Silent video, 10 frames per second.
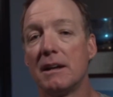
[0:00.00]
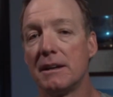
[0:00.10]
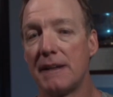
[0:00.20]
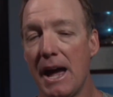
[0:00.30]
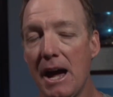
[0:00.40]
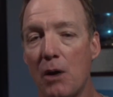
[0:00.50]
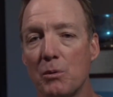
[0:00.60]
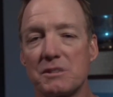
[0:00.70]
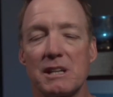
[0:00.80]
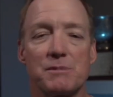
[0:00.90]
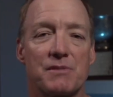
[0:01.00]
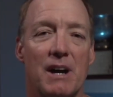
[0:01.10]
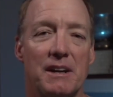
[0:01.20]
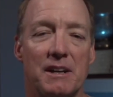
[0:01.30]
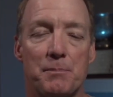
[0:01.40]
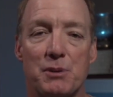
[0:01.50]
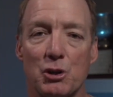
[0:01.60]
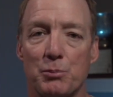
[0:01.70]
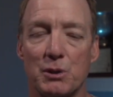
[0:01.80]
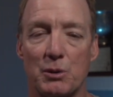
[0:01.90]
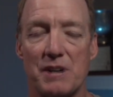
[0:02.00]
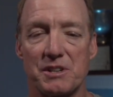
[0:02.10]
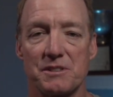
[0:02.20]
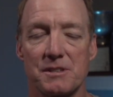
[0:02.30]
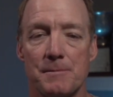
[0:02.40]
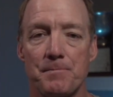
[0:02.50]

Now, teams have gotten into pure progressions.